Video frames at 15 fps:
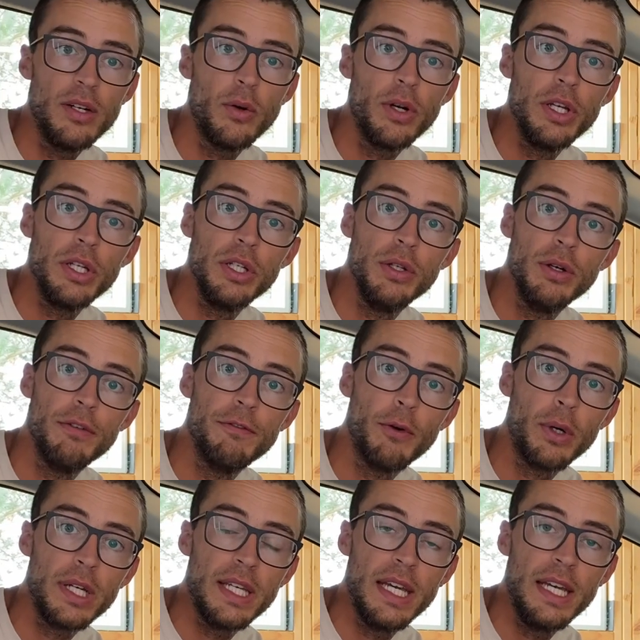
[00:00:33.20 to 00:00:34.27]
or you can do a
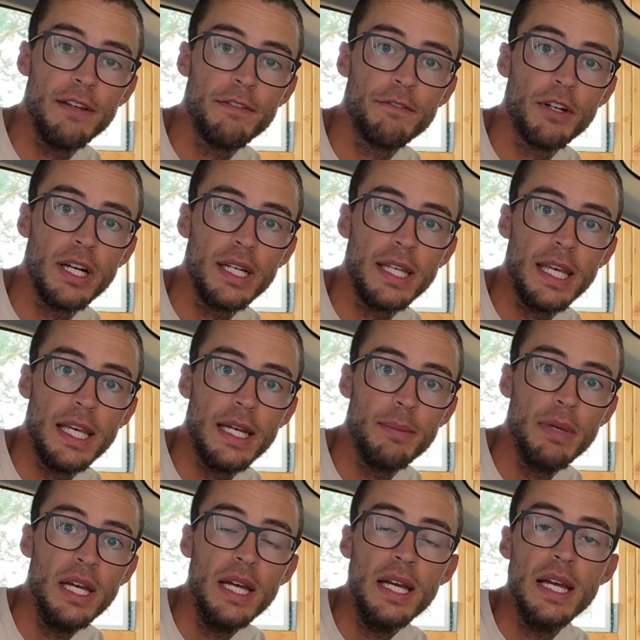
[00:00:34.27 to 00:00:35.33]
4K front
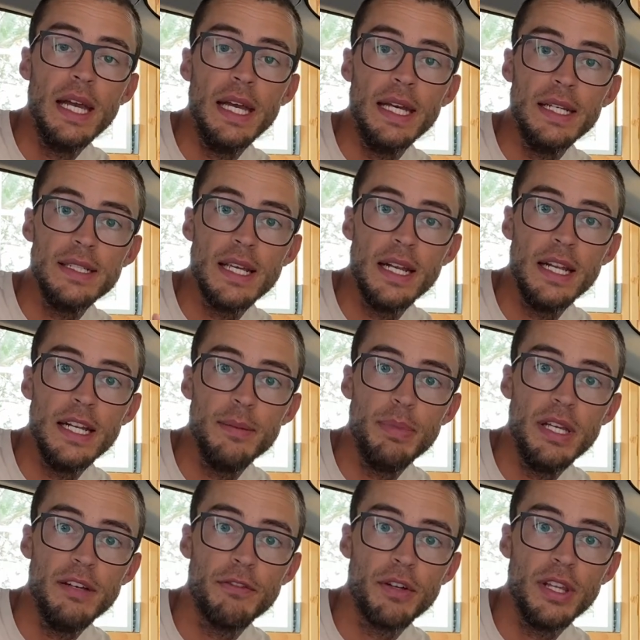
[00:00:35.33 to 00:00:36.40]
cam and
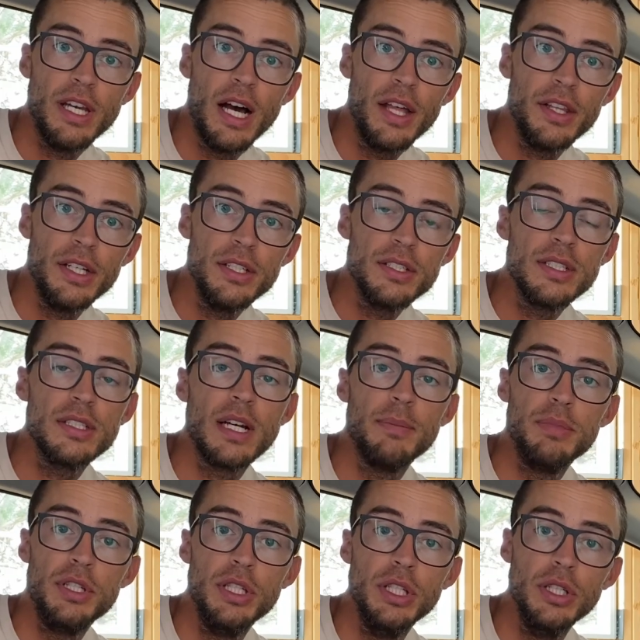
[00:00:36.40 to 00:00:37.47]
1080p for the others. It's
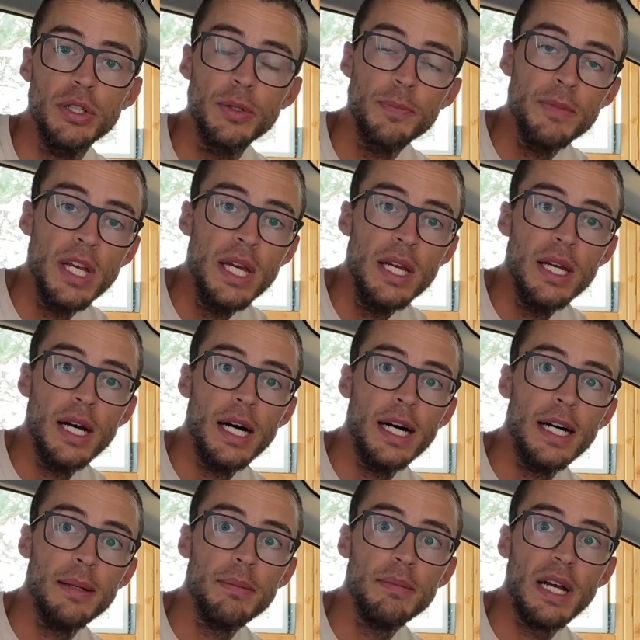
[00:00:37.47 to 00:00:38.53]
up to you.
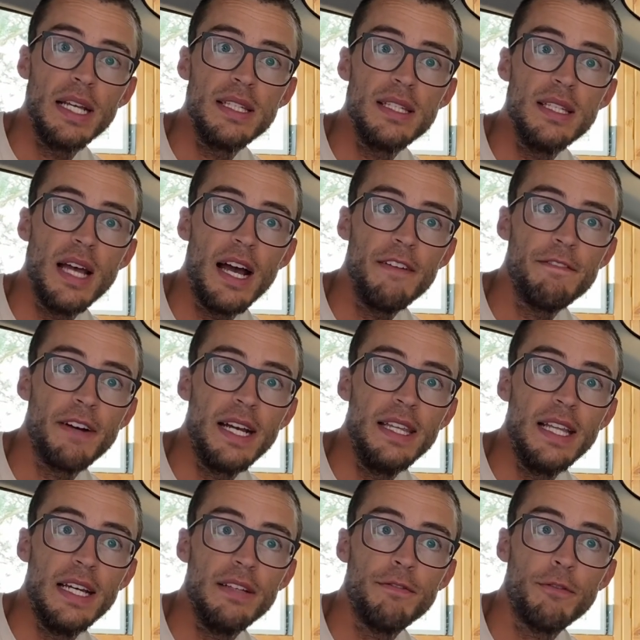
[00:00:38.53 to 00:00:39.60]
I find
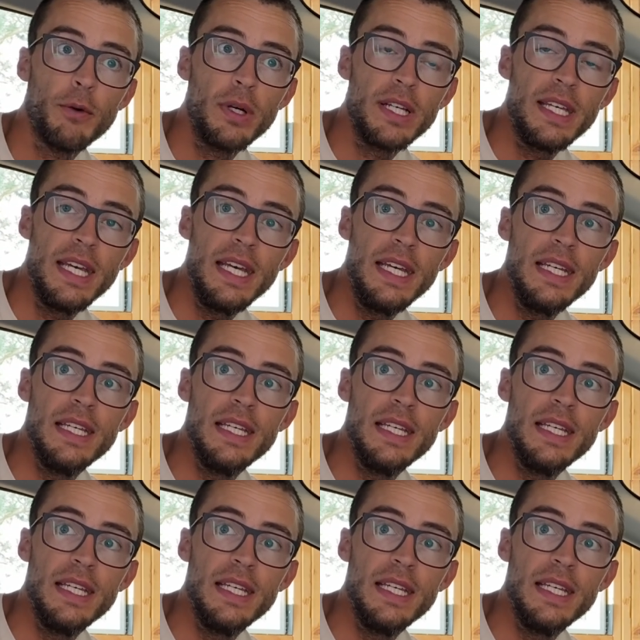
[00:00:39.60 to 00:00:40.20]
that 4K